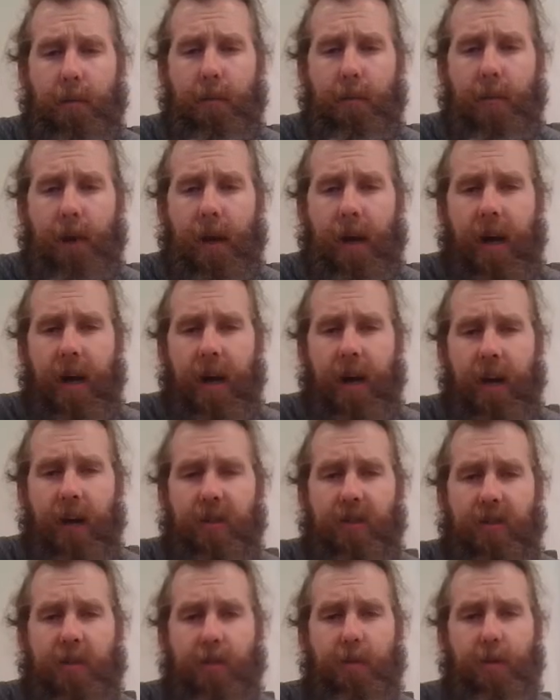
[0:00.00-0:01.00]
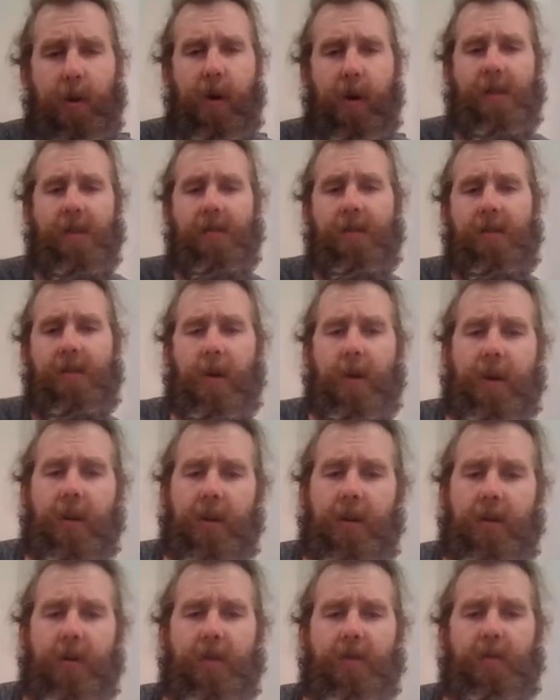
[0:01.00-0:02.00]
But uh, here's the Blue Eyes. He's going
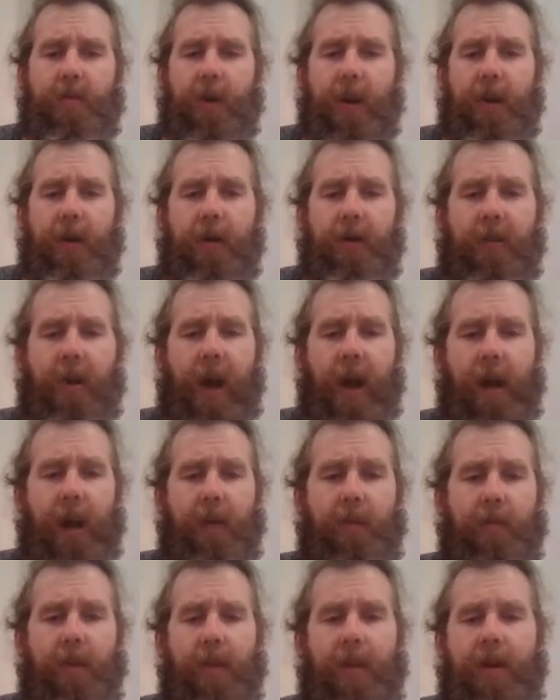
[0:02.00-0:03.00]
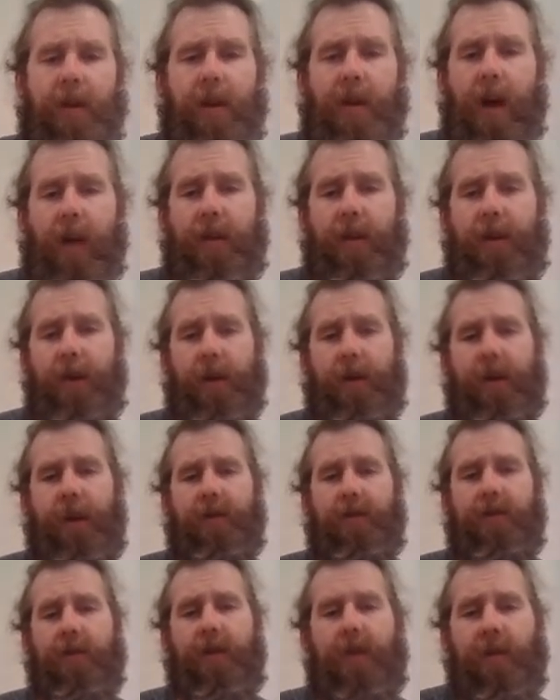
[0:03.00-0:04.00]
into a Spirit Dragon with another
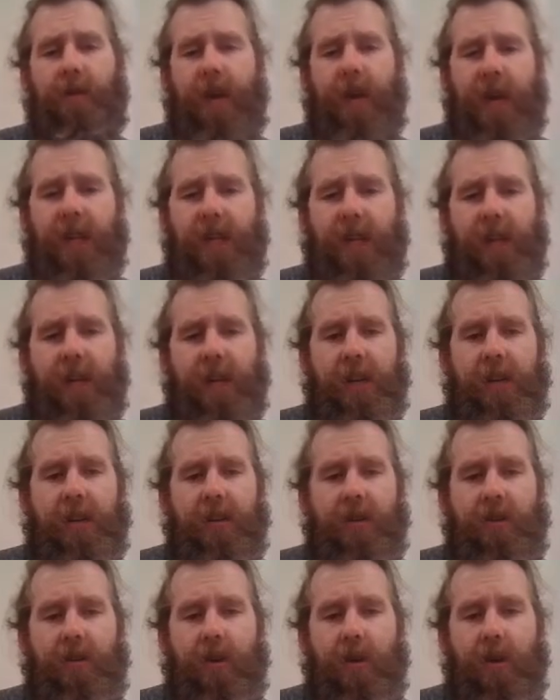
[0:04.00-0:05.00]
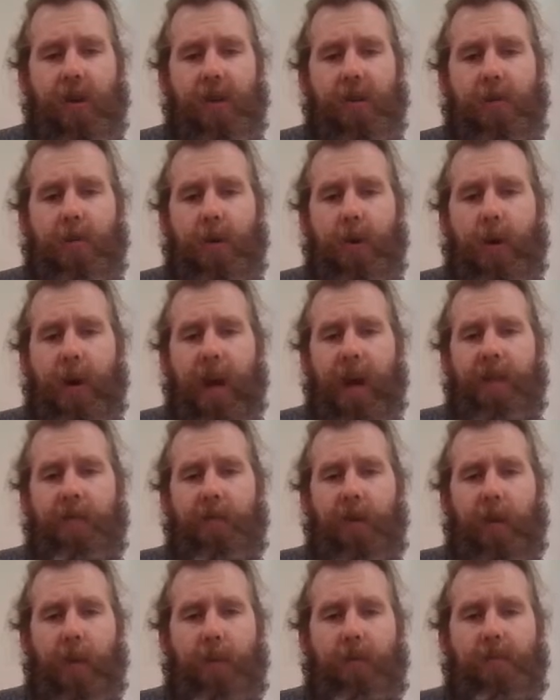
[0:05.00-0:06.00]
Stone of Ancient. Destroys poor
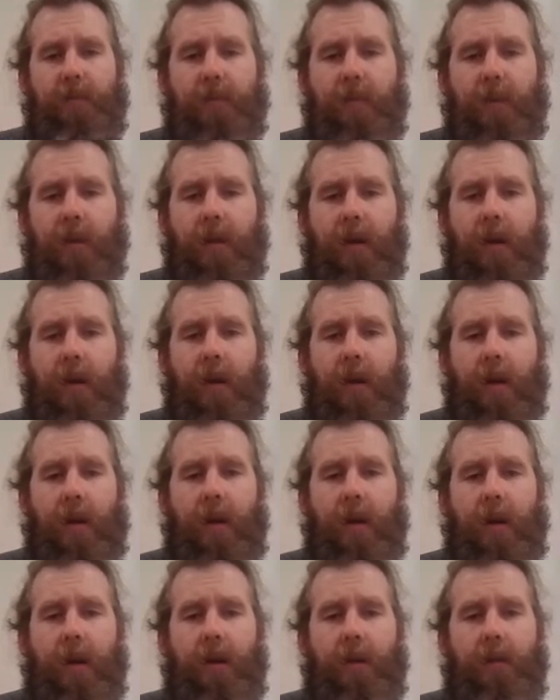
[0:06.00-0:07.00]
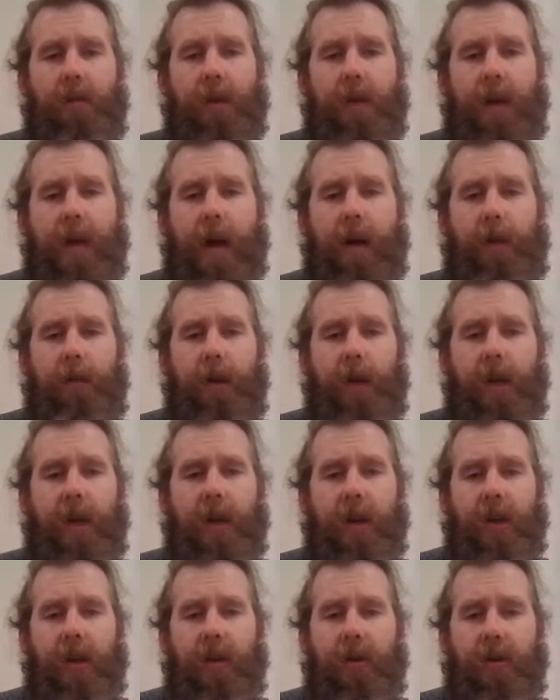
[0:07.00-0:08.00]
Abram but not
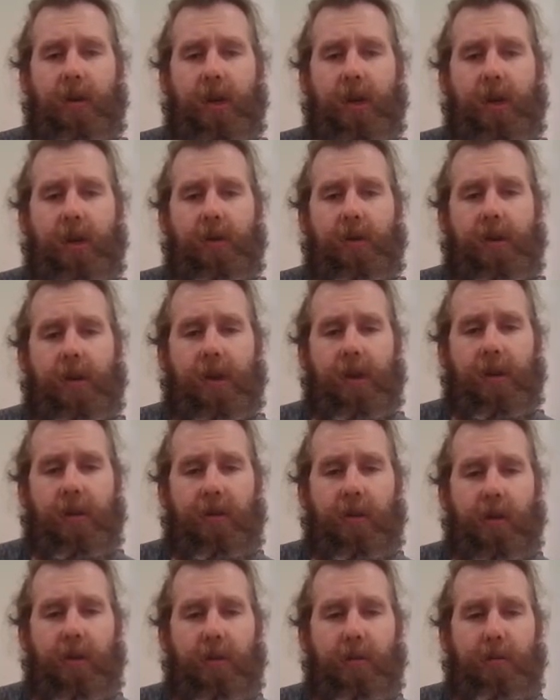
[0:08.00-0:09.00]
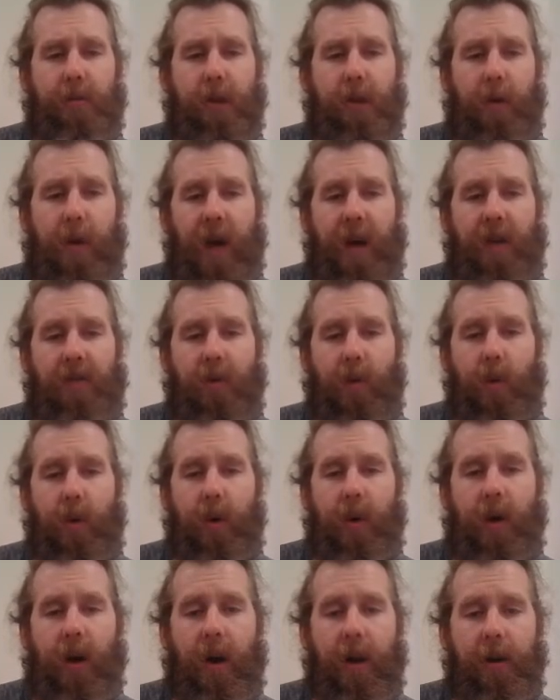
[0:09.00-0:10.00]
really a huge, huge turn. So his Blue Eyes
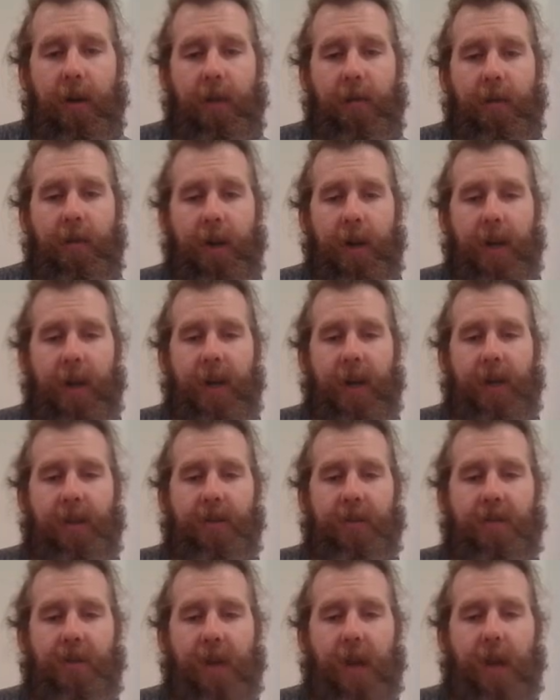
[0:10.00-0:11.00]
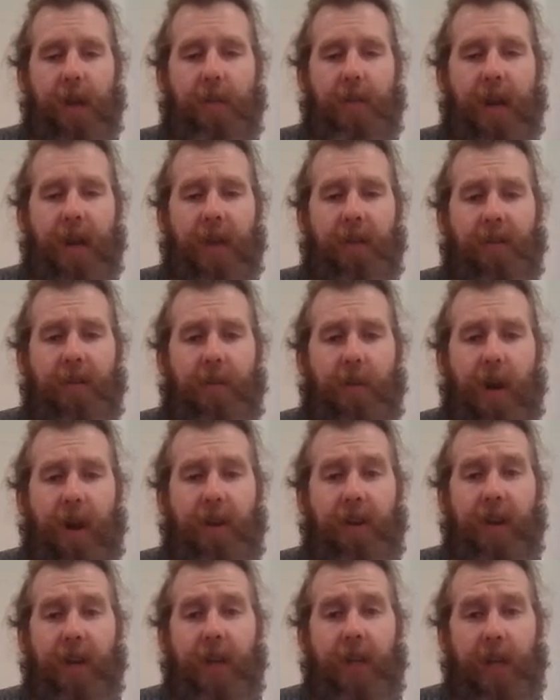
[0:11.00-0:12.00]
Orgar is very interesting. I bet he has a
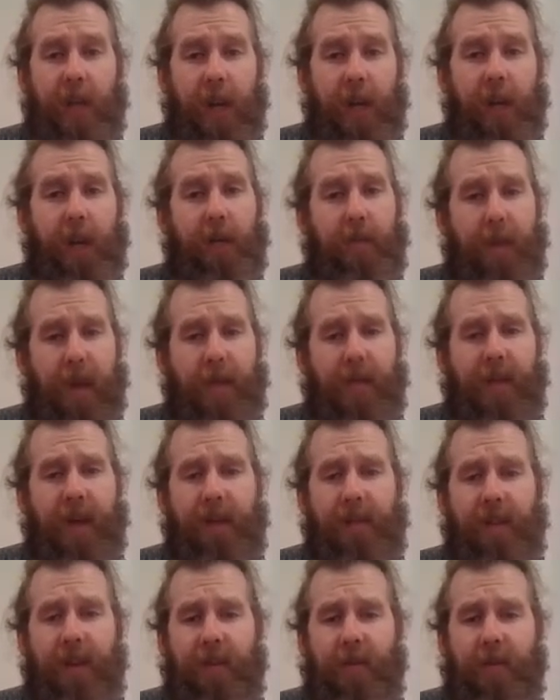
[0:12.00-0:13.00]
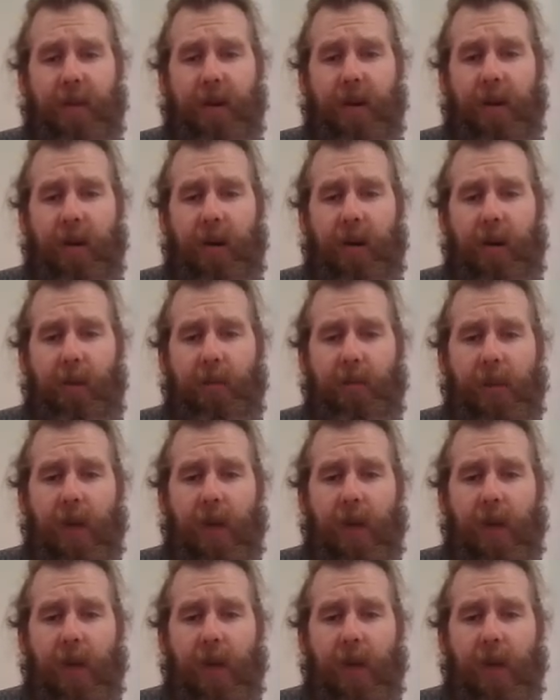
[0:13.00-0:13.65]
Montage Dragon. I bet that deck's pretty dope.